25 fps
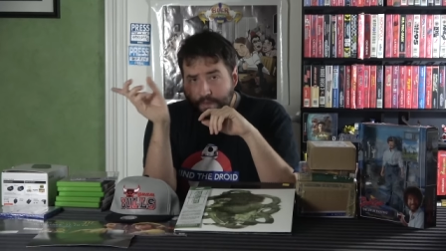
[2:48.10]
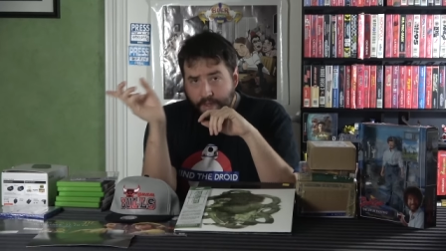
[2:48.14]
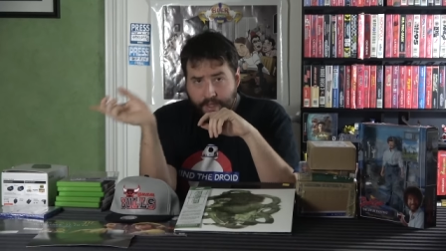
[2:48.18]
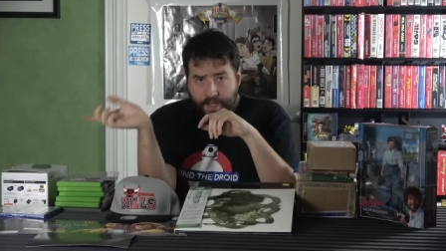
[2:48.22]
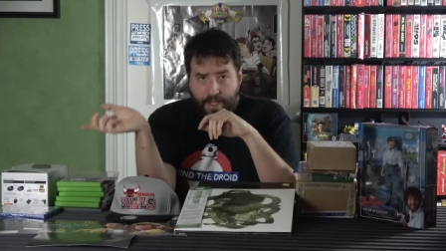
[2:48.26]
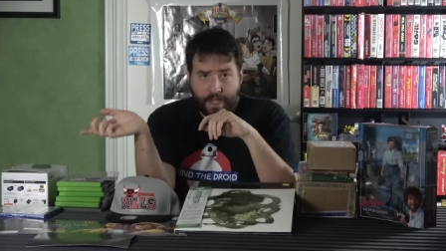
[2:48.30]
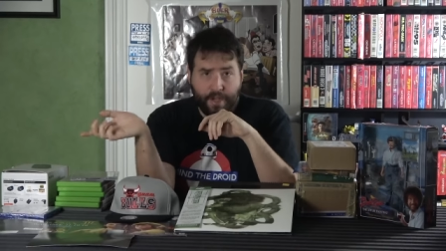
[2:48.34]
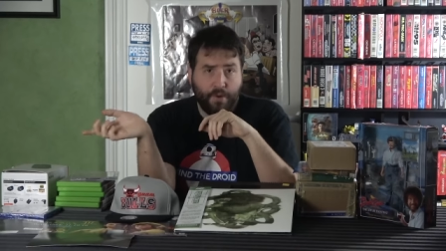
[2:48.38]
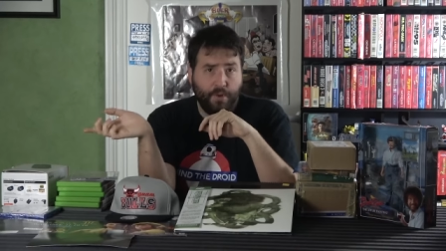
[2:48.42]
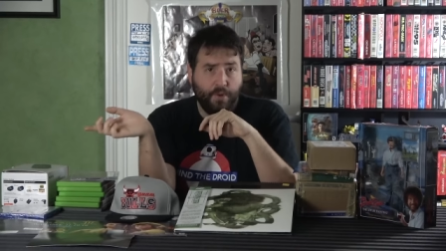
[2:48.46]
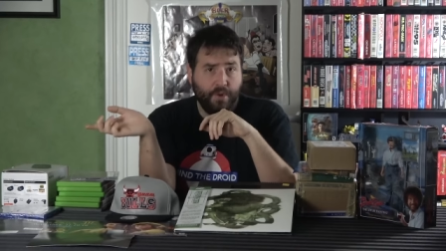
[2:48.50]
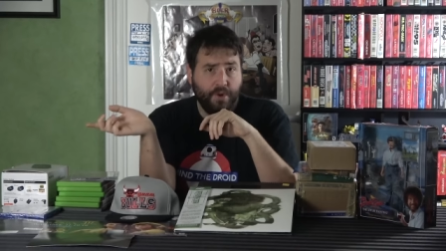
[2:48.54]

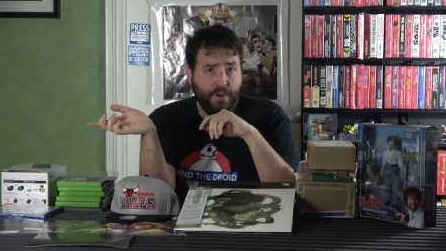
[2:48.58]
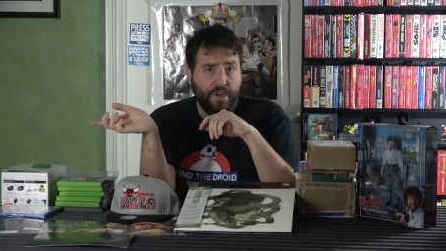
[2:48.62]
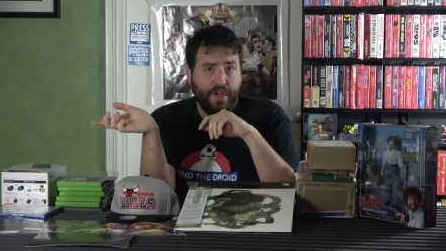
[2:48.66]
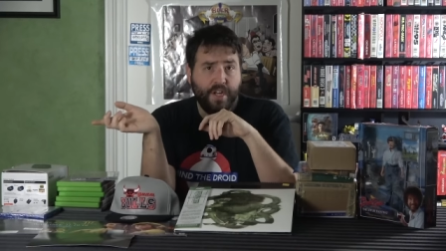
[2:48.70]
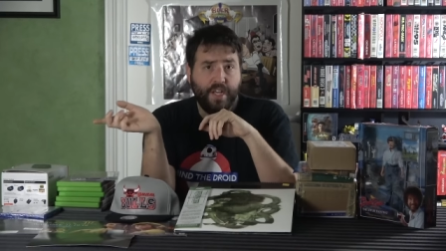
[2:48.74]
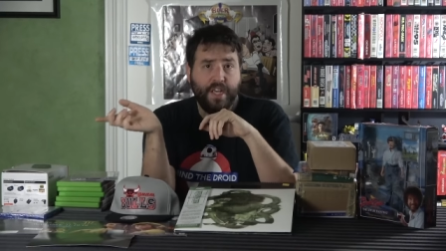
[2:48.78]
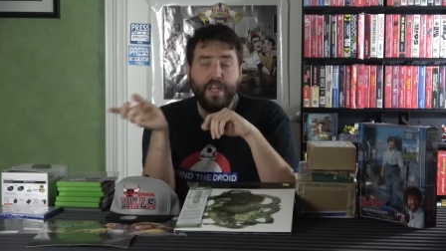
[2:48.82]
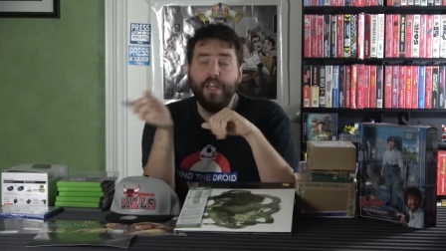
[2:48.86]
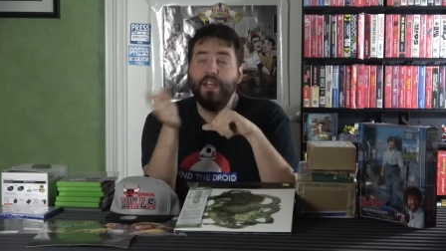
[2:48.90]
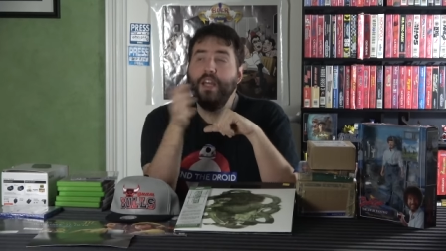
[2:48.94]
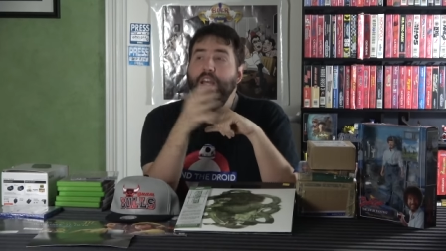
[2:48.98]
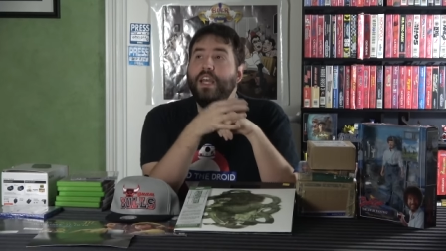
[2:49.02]
I ordered
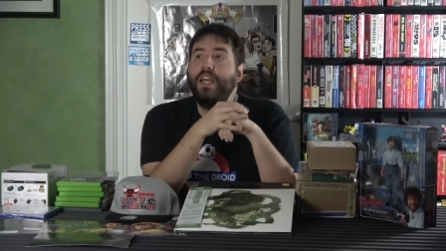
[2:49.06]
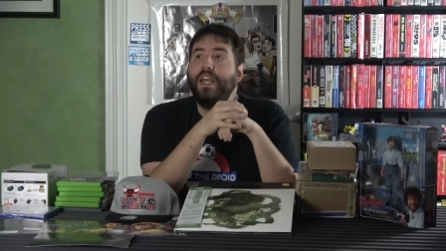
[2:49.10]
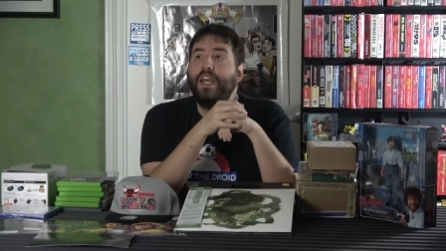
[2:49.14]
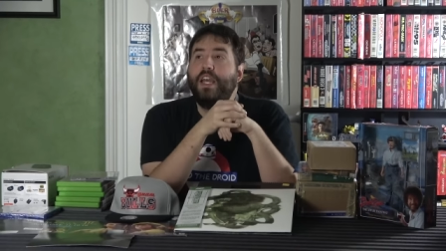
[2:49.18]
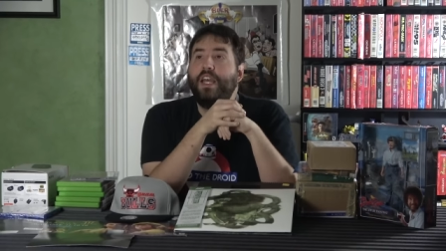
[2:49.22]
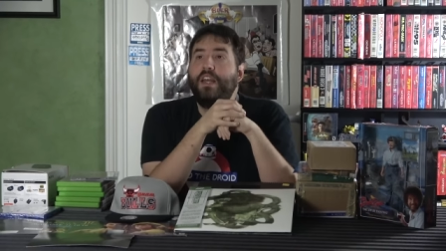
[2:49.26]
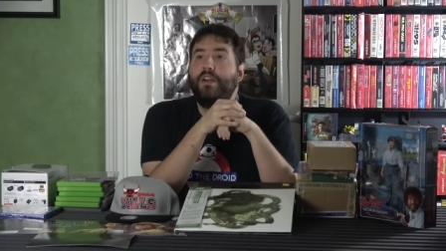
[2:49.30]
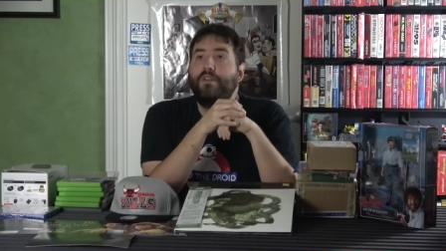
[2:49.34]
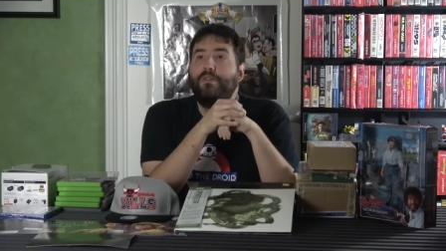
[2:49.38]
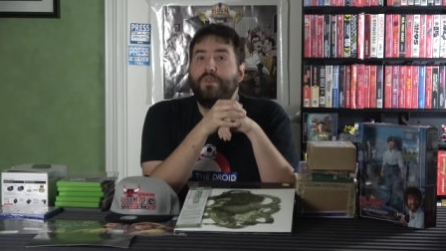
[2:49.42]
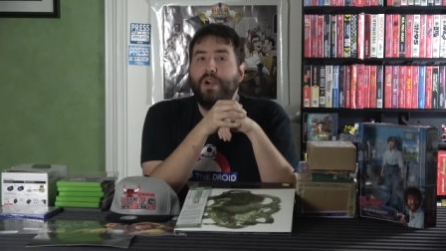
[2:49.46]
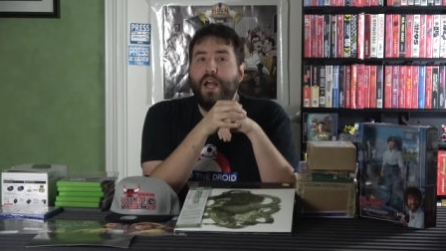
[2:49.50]
it.
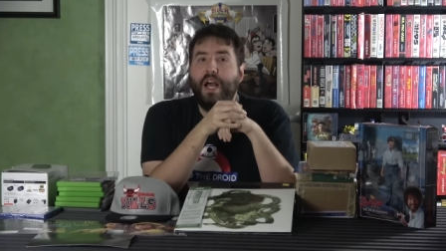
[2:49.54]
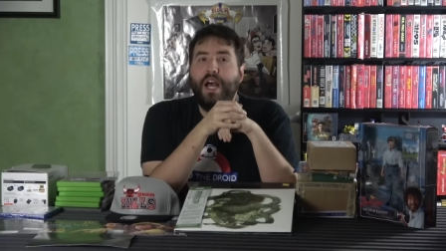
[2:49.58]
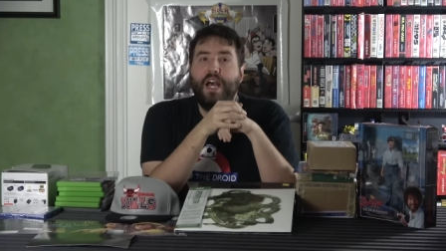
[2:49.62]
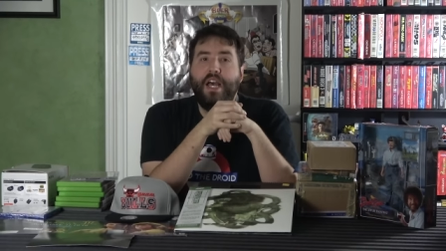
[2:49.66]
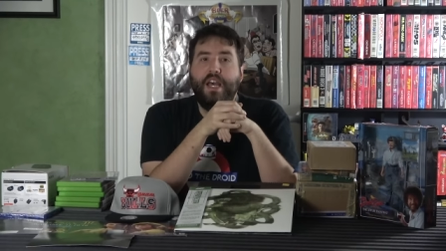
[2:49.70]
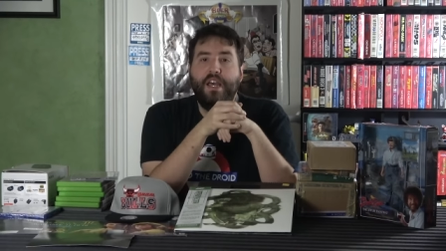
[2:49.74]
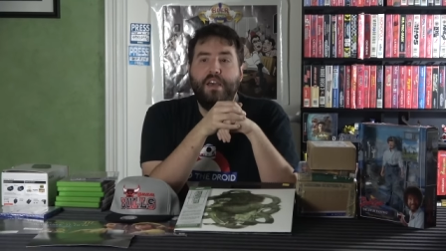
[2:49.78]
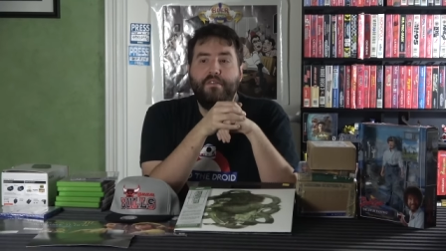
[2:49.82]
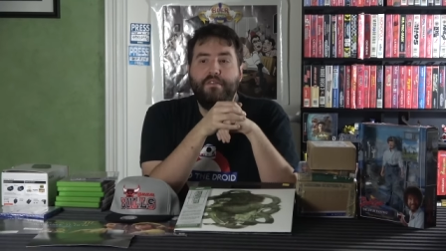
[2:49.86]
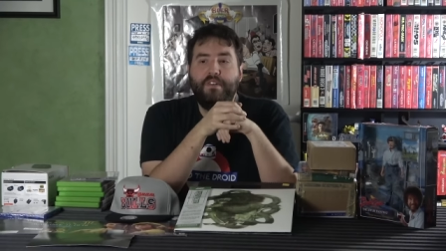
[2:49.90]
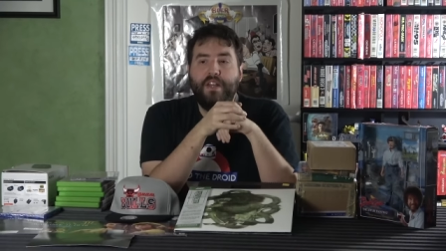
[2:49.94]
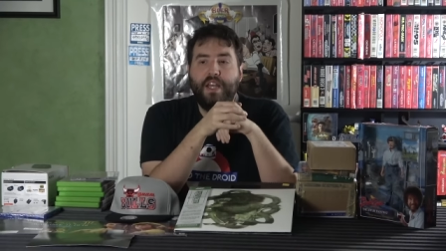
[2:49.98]
It
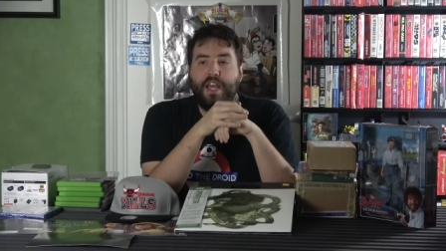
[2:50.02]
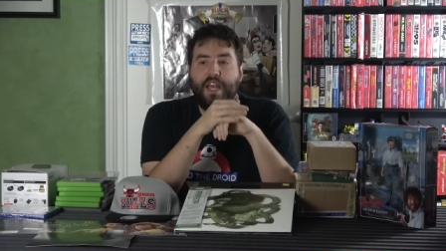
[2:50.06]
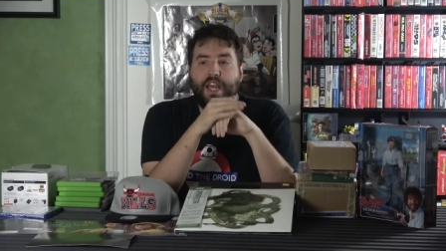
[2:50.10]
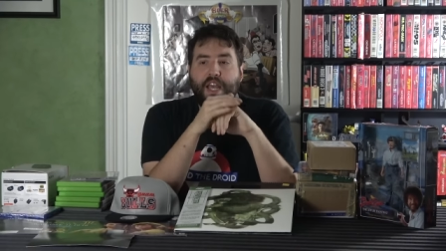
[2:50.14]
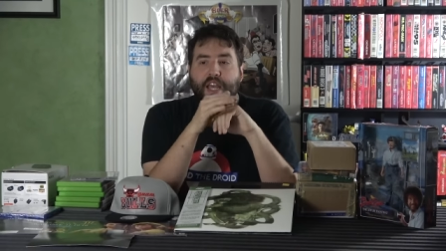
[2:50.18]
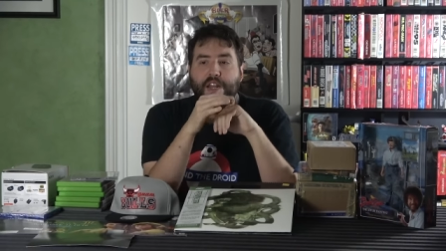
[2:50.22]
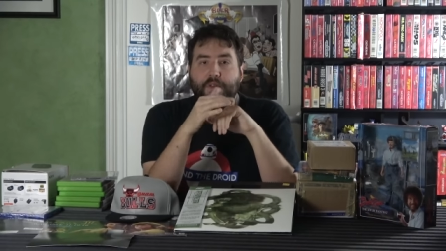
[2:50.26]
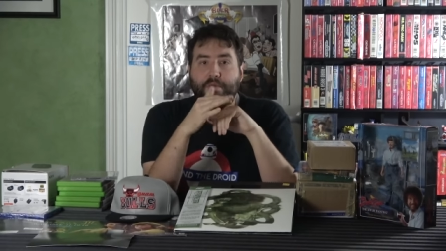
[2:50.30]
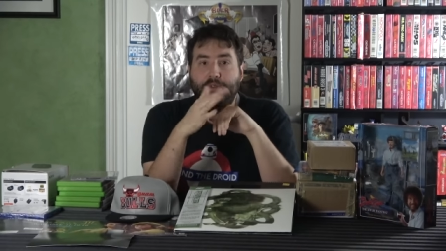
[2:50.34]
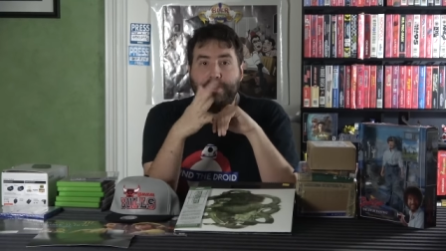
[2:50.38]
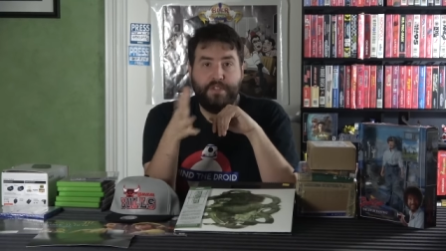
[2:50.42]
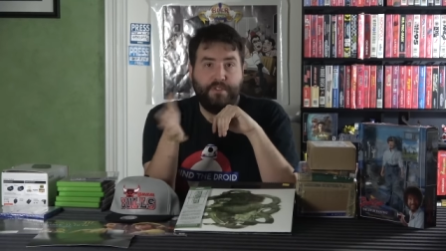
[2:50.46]
arrived
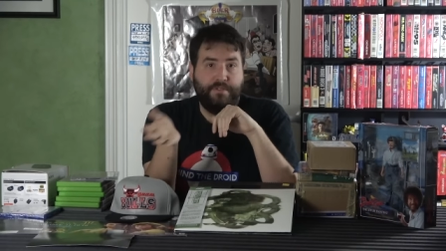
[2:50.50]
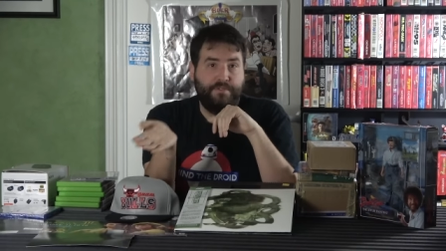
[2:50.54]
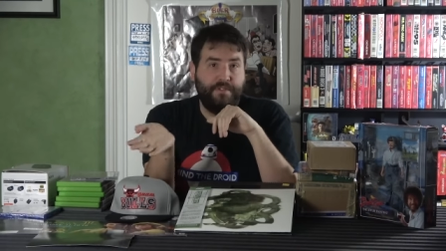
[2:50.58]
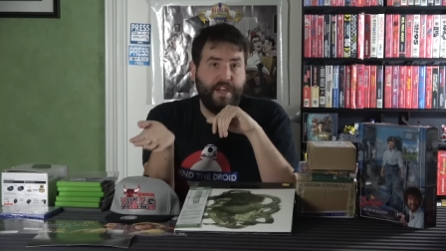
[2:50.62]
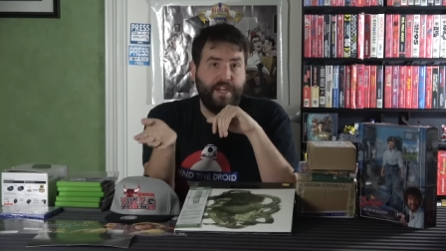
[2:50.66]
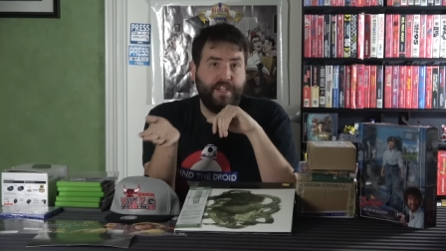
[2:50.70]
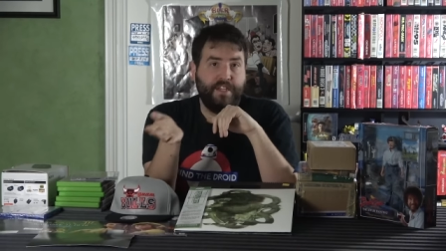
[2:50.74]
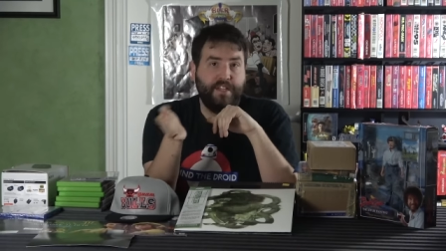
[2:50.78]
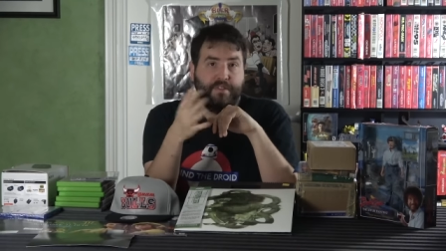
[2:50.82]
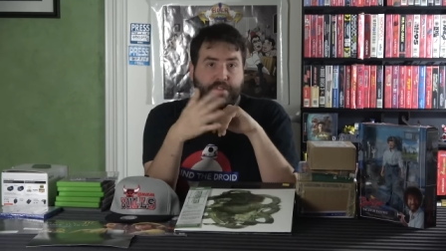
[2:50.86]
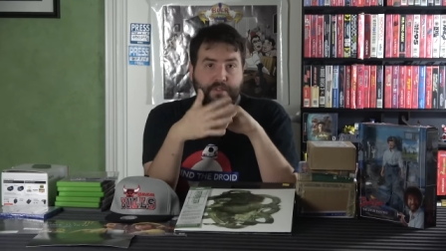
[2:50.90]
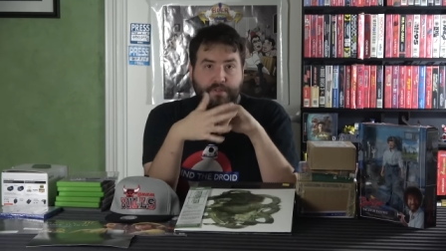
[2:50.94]
and it was
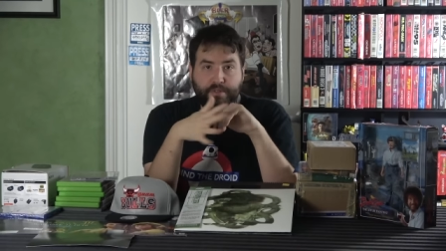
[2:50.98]
defective.